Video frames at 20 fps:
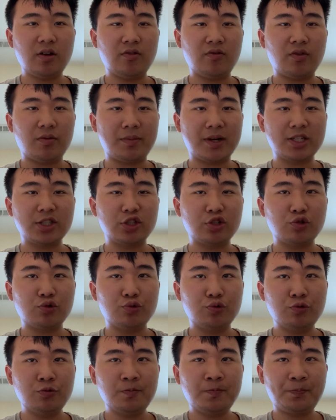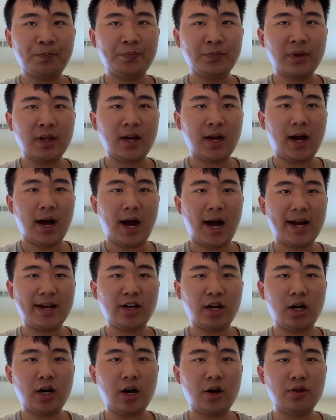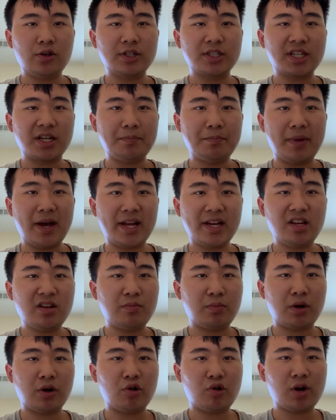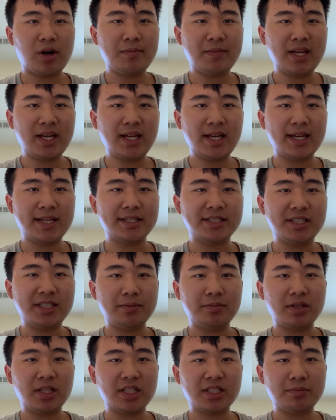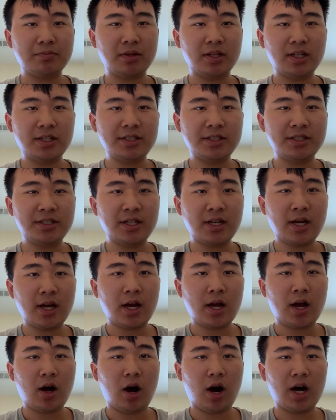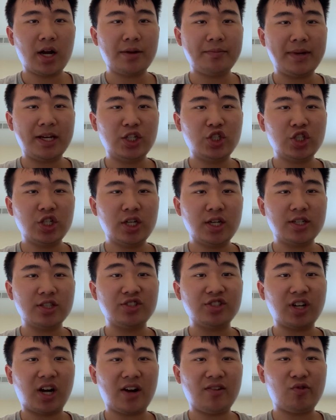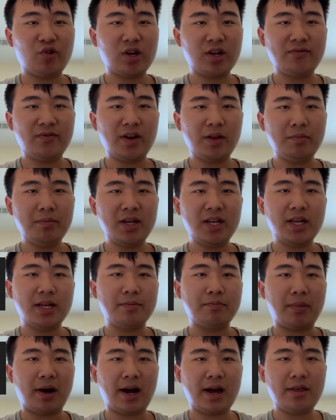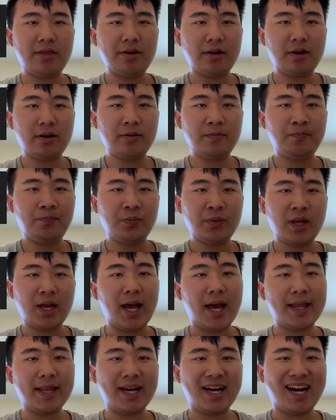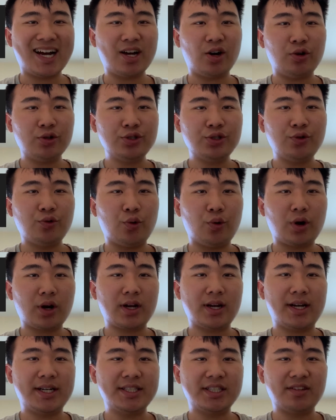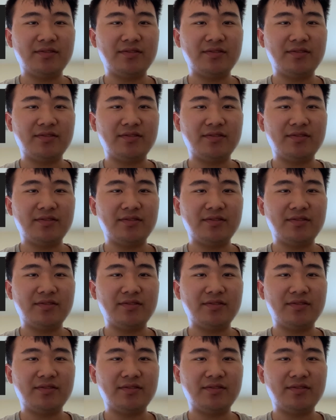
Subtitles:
for my school. I taught others competitive programming in C++, automation and software development in Python, and that I also organized